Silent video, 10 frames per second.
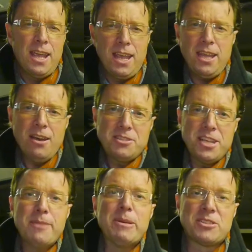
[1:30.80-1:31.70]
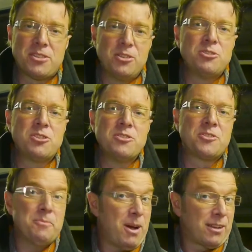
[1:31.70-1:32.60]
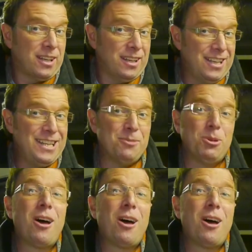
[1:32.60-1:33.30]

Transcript: ERTMS Solutions, the market leader, will